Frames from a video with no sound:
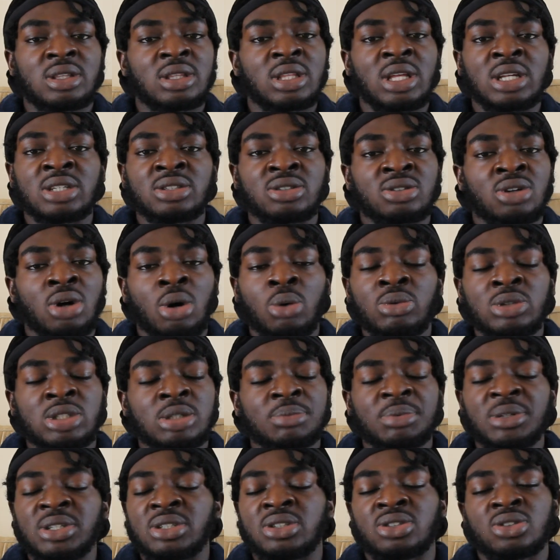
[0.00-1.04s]
There's going to
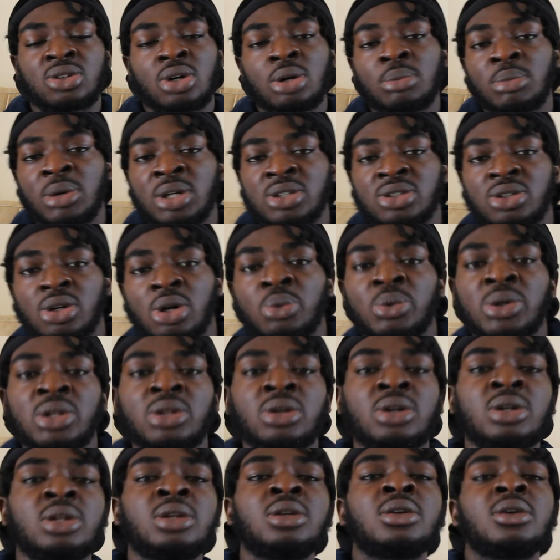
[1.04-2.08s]
be so much going
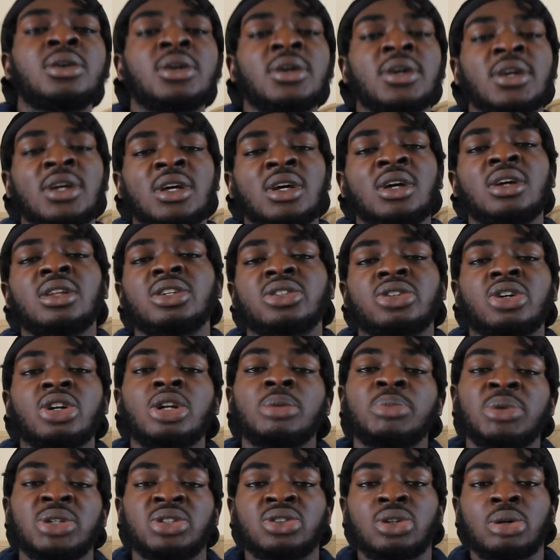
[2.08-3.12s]
on. There's
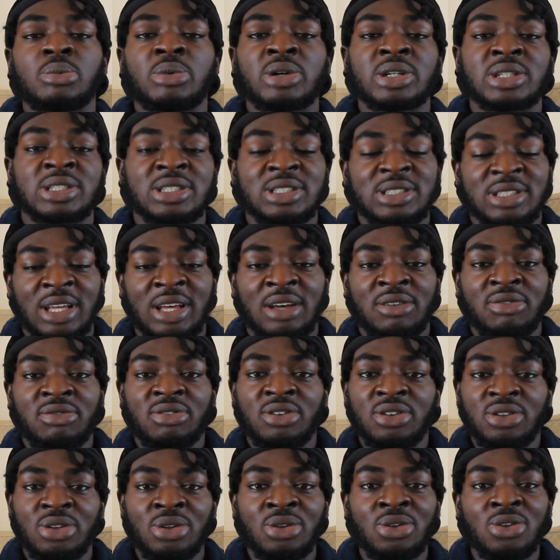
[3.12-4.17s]
going to be so much there
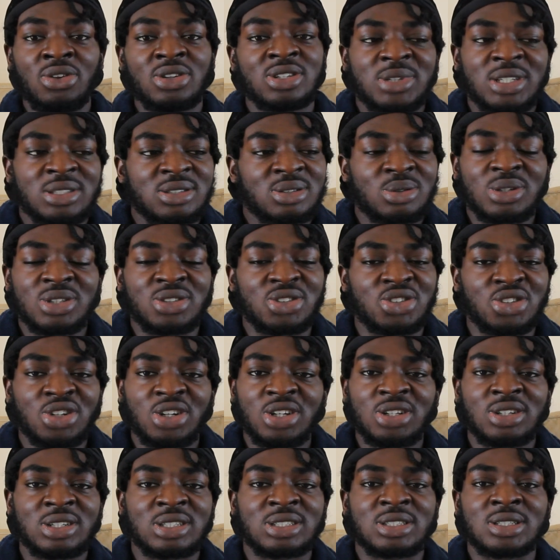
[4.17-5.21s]
for you just to
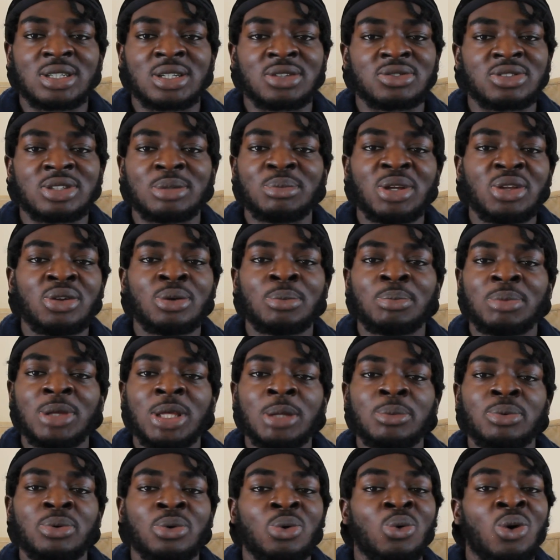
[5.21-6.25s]
enjoy yourself, to meet new
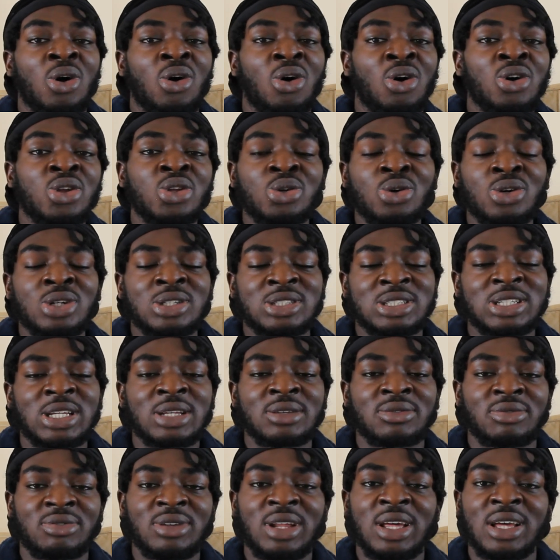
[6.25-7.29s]
people who are on your
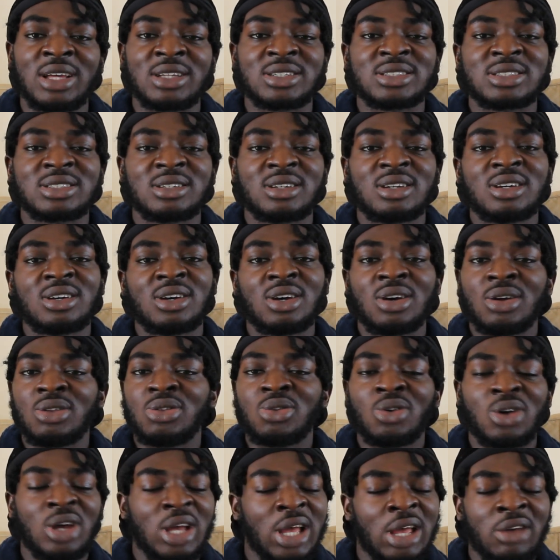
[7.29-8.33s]
same flex.
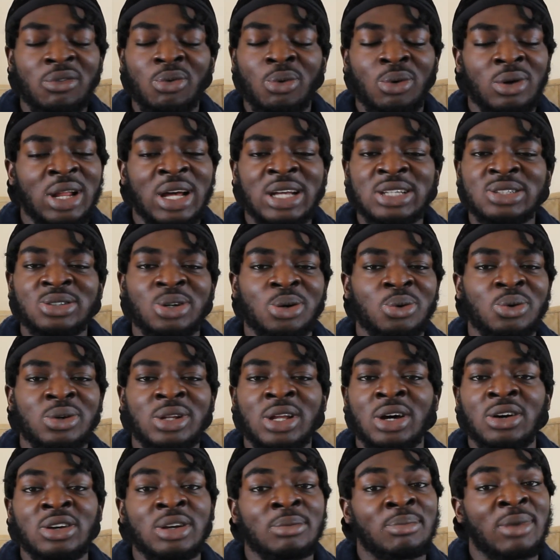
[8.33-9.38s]
Not everyone likes going
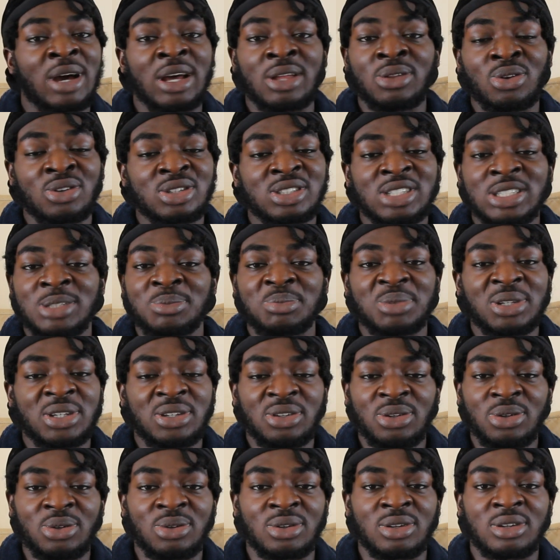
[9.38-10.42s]
out. It might not just be
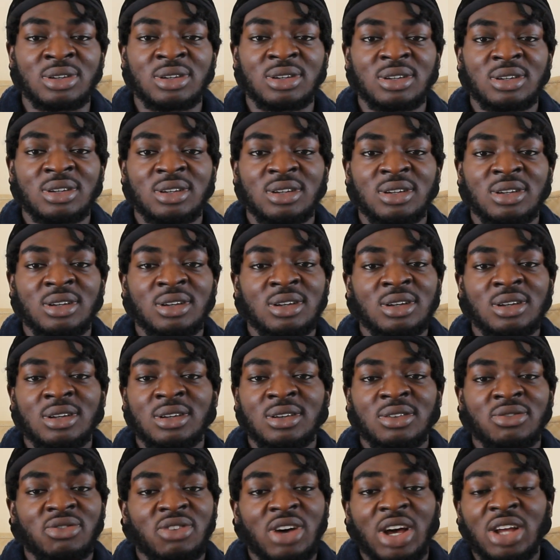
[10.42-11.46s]
you.
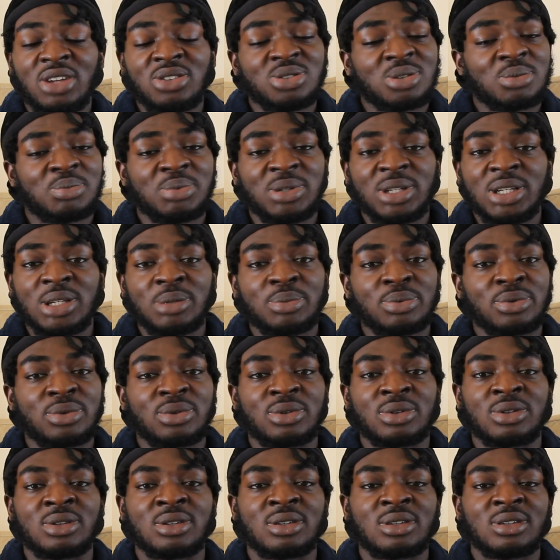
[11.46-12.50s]
Find your
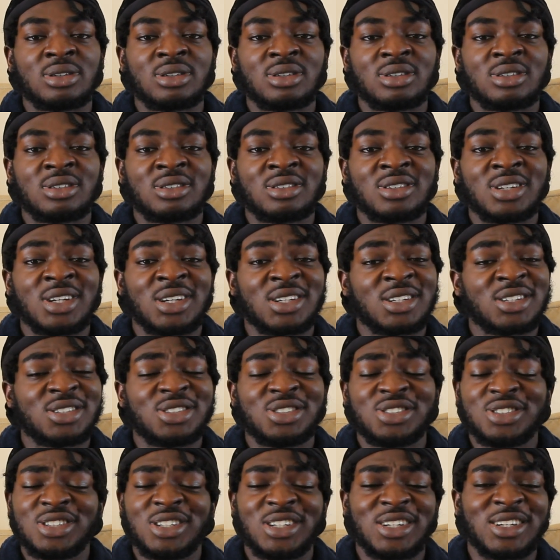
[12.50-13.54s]
people and
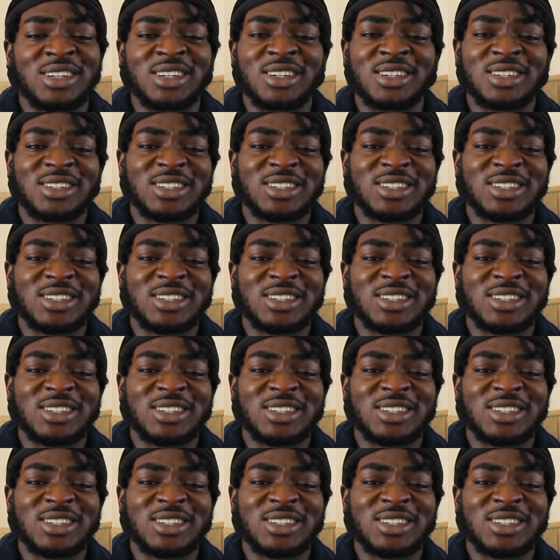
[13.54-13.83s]
enjoy.